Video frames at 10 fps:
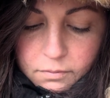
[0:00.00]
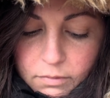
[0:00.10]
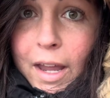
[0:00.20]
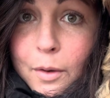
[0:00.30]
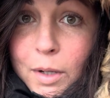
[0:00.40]

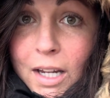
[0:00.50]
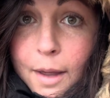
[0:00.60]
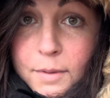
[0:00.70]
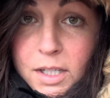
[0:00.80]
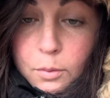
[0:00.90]
Okay, and when it
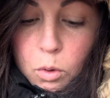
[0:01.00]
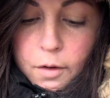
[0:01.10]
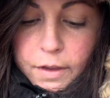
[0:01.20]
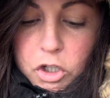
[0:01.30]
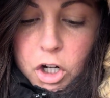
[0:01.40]
comes to more
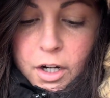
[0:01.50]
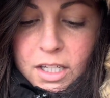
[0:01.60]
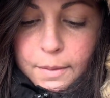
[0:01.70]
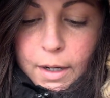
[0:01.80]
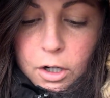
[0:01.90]
of the cherry
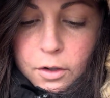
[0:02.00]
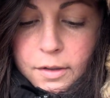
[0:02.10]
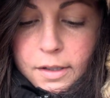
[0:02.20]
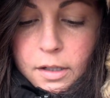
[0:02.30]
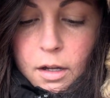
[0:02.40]

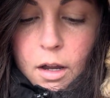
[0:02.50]
tomatoes,